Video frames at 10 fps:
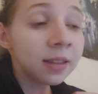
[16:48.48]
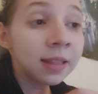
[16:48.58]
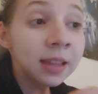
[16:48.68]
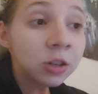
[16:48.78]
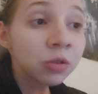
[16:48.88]
They
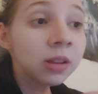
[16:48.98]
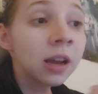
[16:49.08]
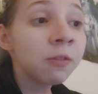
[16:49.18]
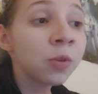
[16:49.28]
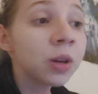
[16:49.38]
literally
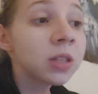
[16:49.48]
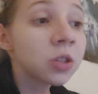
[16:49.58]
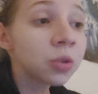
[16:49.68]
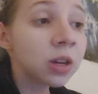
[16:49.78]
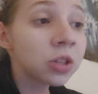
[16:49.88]
avoid
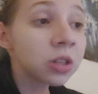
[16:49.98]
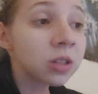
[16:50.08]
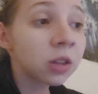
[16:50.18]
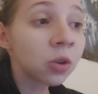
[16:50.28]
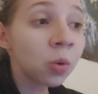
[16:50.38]

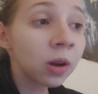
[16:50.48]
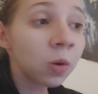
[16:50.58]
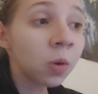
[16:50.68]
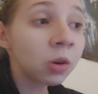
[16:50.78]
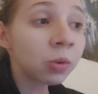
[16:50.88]
situations that don't
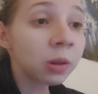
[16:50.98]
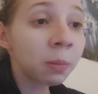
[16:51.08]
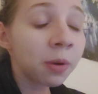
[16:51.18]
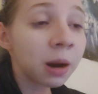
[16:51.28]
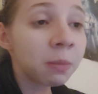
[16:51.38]
accord with their
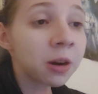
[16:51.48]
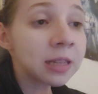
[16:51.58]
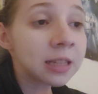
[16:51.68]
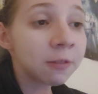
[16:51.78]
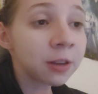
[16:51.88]
primary
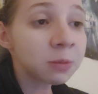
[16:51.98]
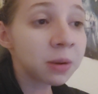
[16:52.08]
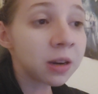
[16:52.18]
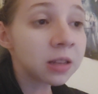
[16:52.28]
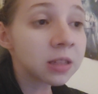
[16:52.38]

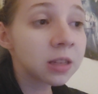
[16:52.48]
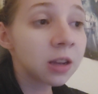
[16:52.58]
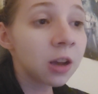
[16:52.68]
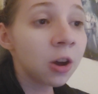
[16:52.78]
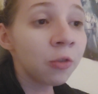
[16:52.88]
self-experience,
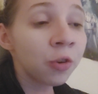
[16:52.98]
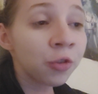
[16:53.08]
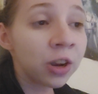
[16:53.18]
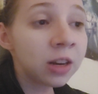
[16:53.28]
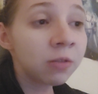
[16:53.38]

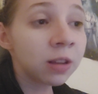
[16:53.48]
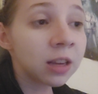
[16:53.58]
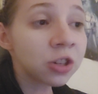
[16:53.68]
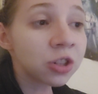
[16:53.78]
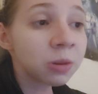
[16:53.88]
forfeiting
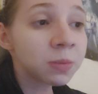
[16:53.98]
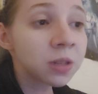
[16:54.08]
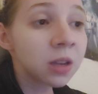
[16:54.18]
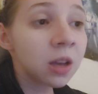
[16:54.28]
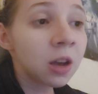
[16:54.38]

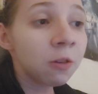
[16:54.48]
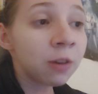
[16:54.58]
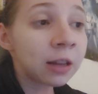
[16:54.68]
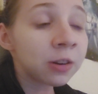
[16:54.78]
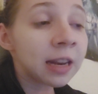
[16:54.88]
relationships,
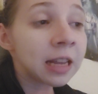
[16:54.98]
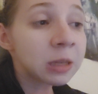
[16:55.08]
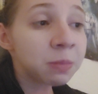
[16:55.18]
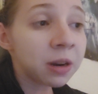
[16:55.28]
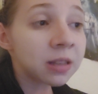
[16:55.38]
rather than
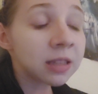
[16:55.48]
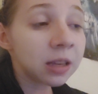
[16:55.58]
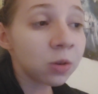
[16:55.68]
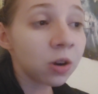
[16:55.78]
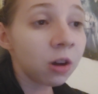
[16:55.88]
experience
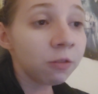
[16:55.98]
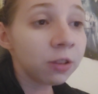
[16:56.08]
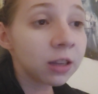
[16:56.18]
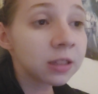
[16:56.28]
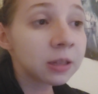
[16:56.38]
inner
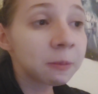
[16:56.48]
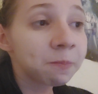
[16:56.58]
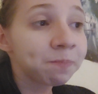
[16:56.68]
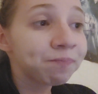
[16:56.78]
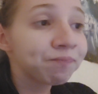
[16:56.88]
conflict.
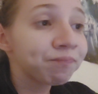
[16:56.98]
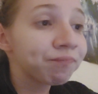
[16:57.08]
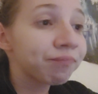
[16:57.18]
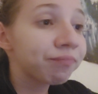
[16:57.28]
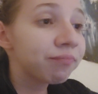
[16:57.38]

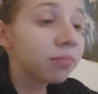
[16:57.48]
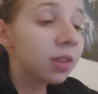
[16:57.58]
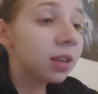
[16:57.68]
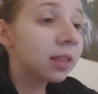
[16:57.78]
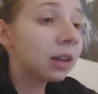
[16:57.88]

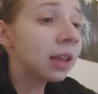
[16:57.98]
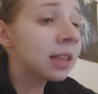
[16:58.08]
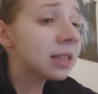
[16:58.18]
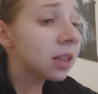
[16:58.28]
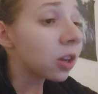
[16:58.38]
Now that
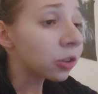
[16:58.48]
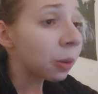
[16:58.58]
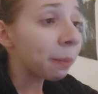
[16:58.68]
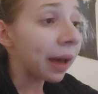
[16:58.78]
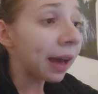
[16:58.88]
is a lot to
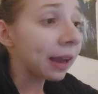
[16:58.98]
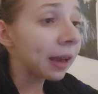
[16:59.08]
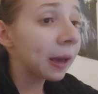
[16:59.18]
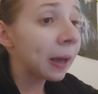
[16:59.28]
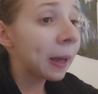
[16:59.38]
unpack,